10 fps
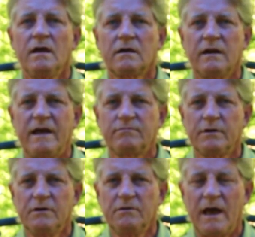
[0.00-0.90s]
Good
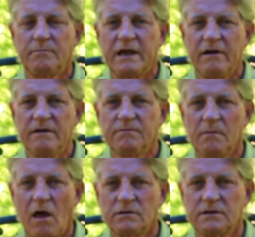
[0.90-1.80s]
afternoon, I'm Gary from
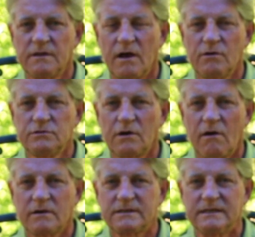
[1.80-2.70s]
Lost in the Ozarks,